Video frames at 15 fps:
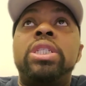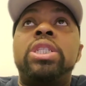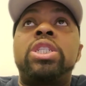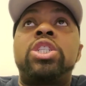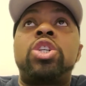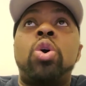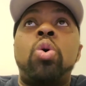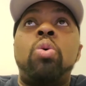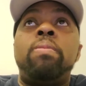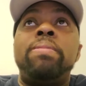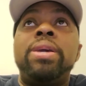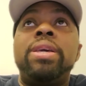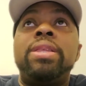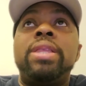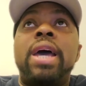showed
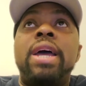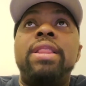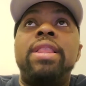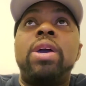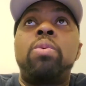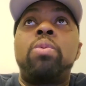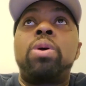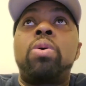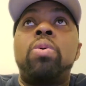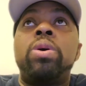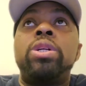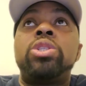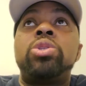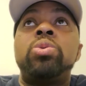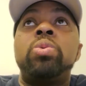me that they were
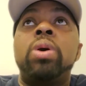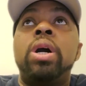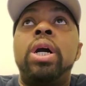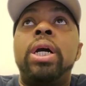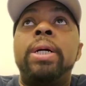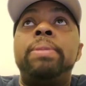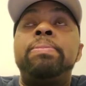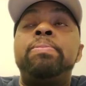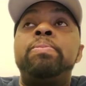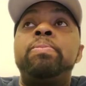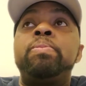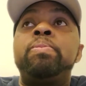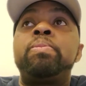going to um,